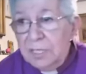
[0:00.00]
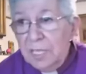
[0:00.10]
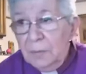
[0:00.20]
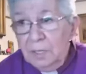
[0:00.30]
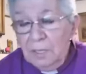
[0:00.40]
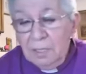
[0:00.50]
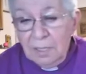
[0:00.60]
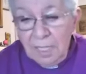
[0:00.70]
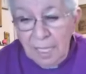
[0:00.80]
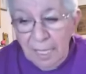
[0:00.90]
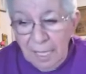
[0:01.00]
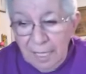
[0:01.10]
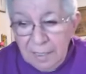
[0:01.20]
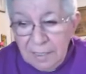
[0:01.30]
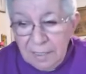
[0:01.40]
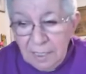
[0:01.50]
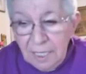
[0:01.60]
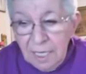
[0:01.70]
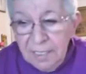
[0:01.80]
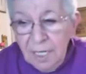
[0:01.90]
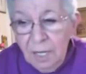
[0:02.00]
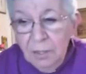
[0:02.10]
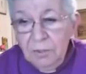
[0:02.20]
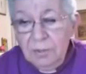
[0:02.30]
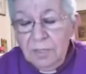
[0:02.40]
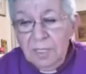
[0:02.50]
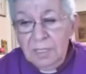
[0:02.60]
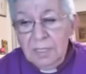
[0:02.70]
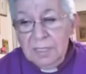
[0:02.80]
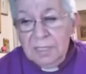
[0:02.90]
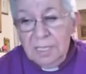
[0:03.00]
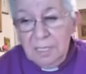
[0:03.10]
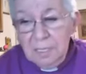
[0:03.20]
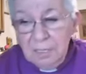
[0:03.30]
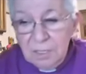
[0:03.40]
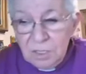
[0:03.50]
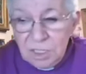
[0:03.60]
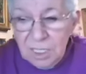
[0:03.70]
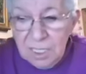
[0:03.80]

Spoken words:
And well, I'm sure they were. And I know that